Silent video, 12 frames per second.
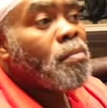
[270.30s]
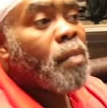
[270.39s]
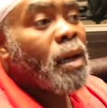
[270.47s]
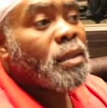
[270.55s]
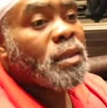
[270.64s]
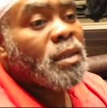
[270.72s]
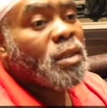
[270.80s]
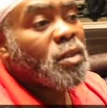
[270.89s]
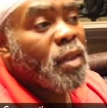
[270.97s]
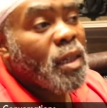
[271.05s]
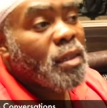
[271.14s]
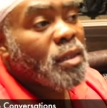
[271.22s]
Boxers and
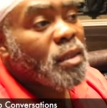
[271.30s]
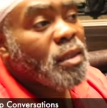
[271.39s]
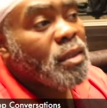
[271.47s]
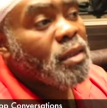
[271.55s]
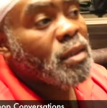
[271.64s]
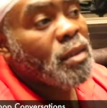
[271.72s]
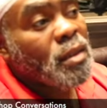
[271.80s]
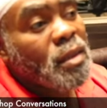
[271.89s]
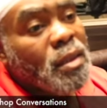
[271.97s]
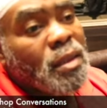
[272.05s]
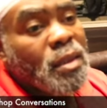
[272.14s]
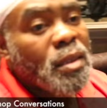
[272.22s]
trainers,
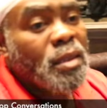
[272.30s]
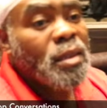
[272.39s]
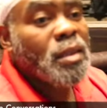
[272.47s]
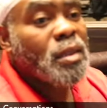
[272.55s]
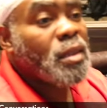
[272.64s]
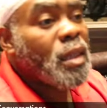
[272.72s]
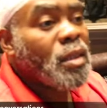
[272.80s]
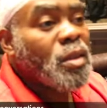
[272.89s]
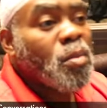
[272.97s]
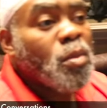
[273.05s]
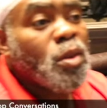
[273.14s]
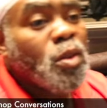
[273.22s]
there's
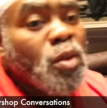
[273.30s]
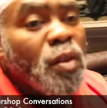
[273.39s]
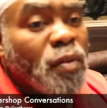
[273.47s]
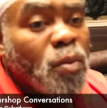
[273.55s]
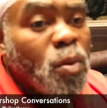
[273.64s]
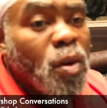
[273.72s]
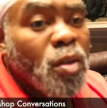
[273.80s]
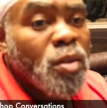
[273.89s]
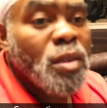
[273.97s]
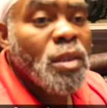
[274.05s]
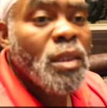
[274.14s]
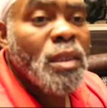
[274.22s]
almost two different
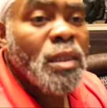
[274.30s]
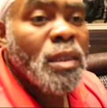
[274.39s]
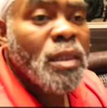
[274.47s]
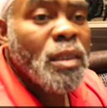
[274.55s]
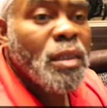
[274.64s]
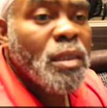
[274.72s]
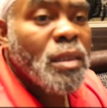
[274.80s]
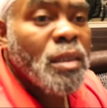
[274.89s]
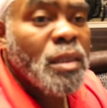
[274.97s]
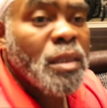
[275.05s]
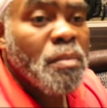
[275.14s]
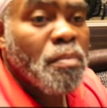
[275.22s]
worlds in,
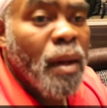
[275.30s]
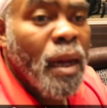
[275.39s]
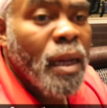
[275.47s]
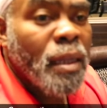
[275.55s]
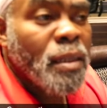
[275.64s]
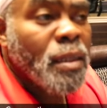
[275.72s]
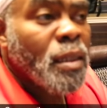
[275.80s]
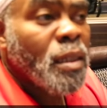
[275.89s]
combined.